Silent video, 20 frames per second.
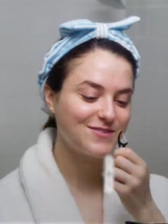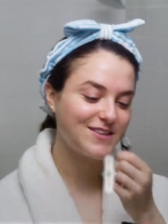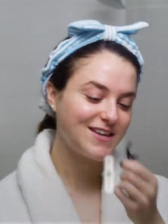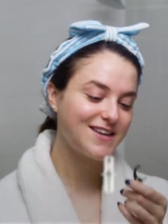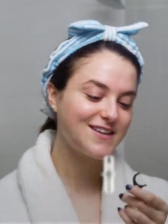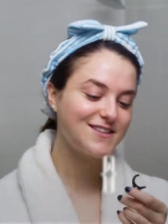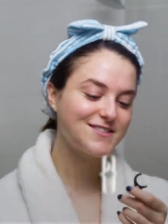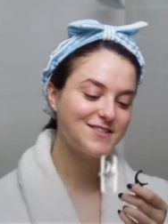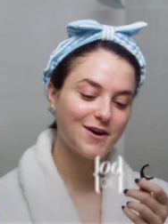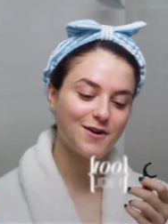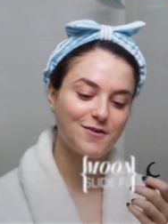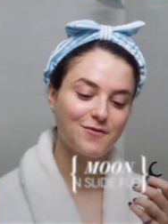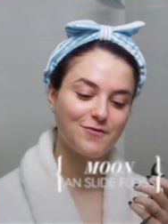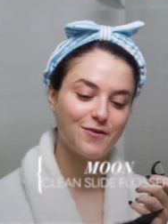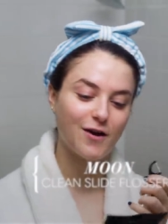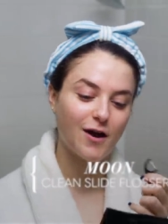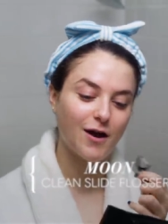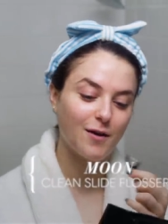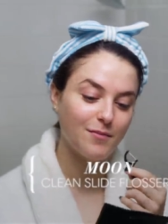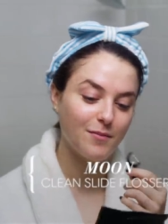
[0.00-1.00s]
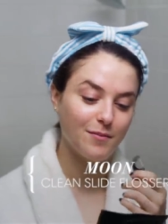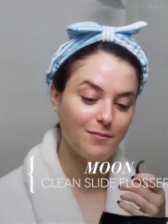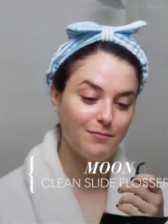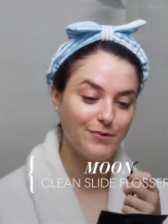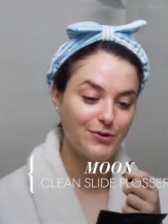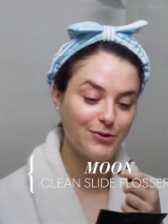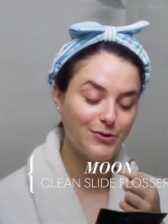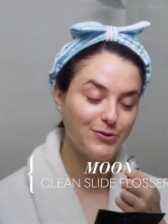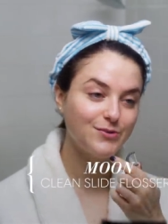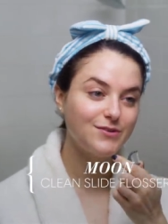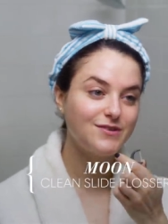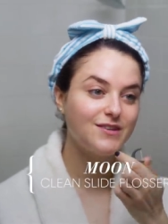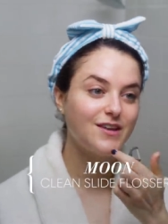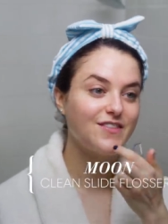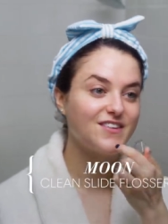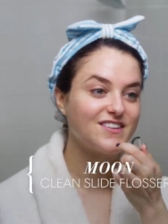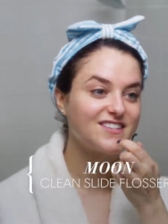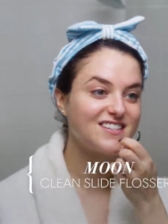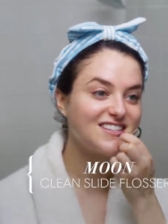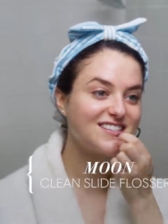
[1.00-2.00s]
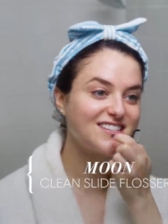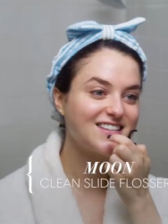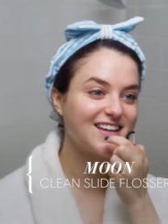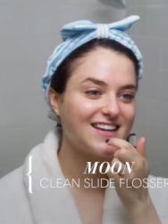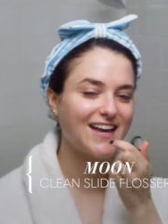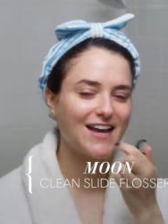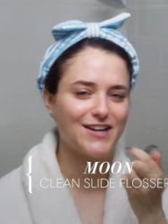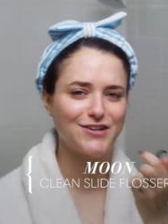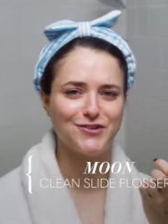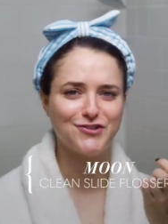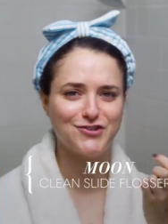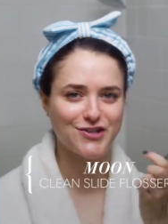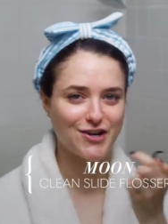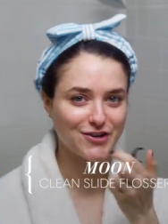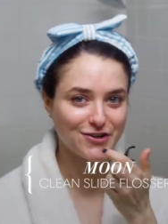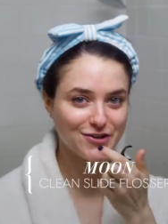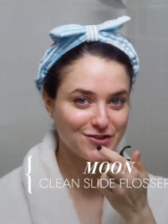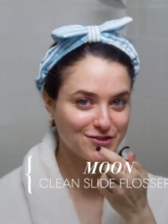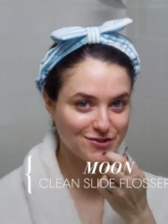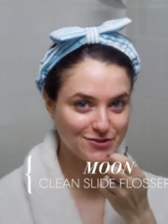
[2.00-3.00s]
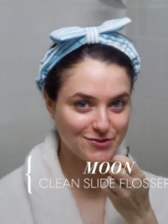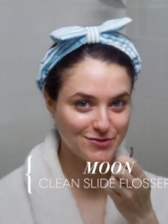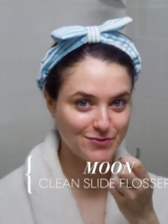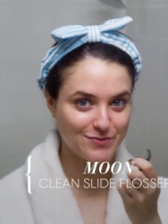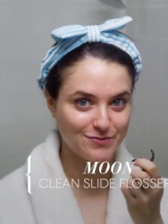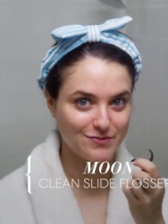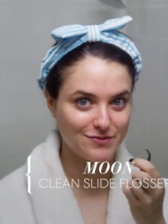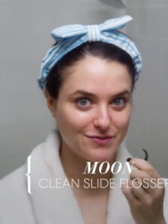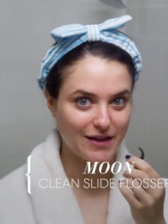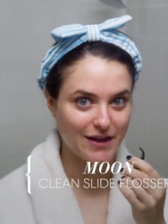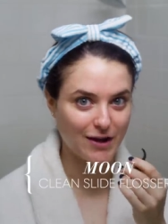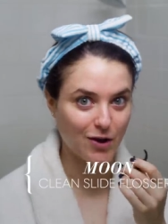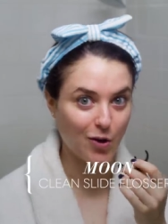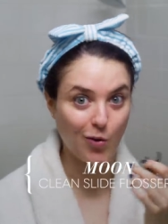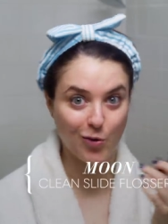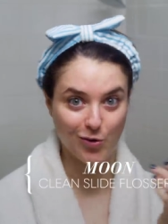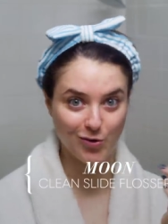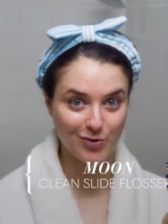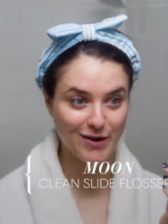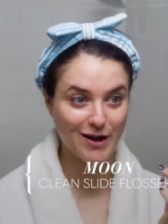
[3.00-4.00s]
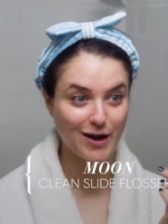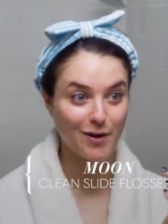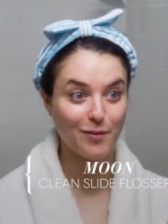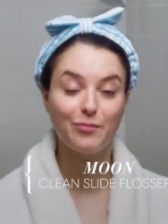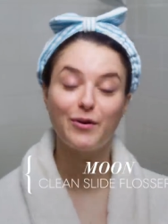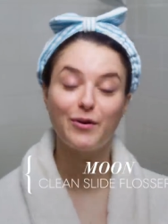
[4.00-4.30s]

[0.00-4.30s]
these are from Moon, and this is like Kendall Jenner's new like oral care